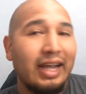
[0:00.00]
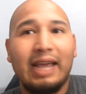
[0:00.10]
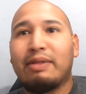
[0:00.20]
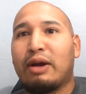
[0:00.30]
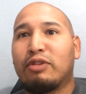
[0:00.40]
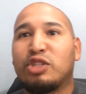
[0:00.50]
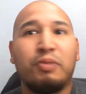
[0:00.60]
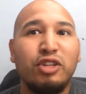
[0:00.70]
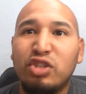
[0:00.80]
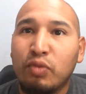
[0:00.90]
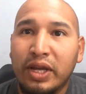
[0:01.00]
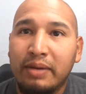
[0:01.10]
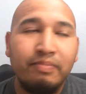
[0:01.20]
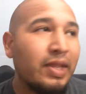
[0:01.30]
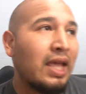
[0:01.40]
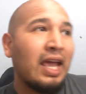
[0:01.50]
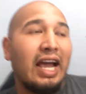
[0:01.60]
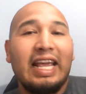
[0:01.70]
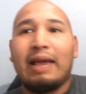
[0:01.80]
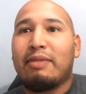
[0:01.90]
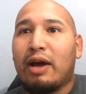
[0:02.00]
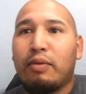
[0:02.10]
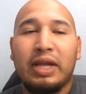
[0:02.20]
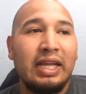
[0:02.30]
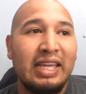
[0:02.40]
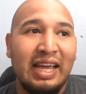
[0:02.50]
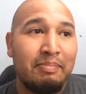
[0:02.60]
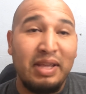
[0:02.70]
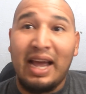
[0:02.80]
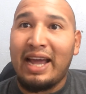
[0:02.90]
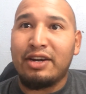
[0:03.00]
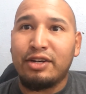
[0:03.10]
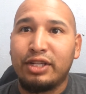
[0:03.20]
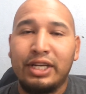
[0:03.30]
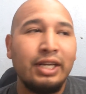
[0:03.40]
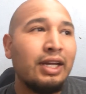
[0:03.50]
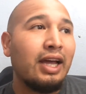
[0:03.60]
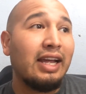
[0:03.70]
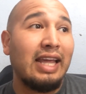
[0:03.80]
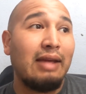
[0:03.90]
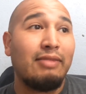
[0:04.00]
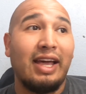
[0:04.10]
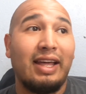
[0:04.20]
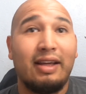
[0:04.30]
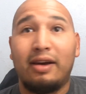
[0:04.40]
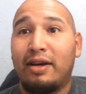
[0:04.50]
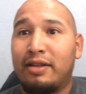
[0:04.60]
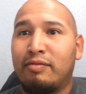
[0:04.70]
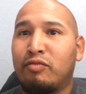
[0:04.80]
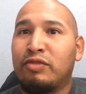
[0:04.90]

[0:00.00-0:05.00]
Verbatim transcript: a game that we're supposed to win, a game that we get behind early, a game that uh,